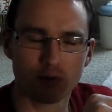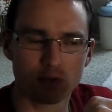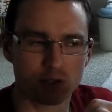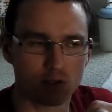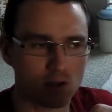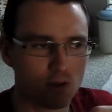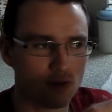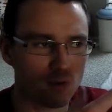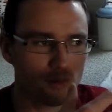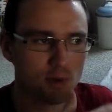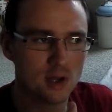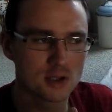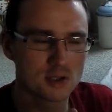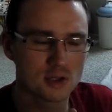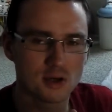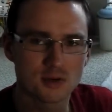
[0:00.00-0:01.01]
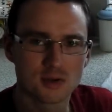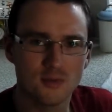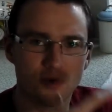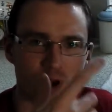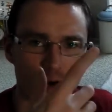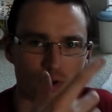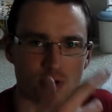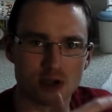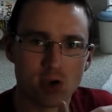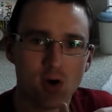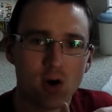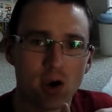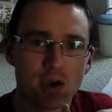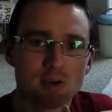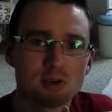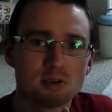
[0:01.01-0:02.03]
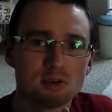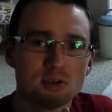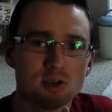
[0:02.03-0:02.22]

So even if you had to go to various heights,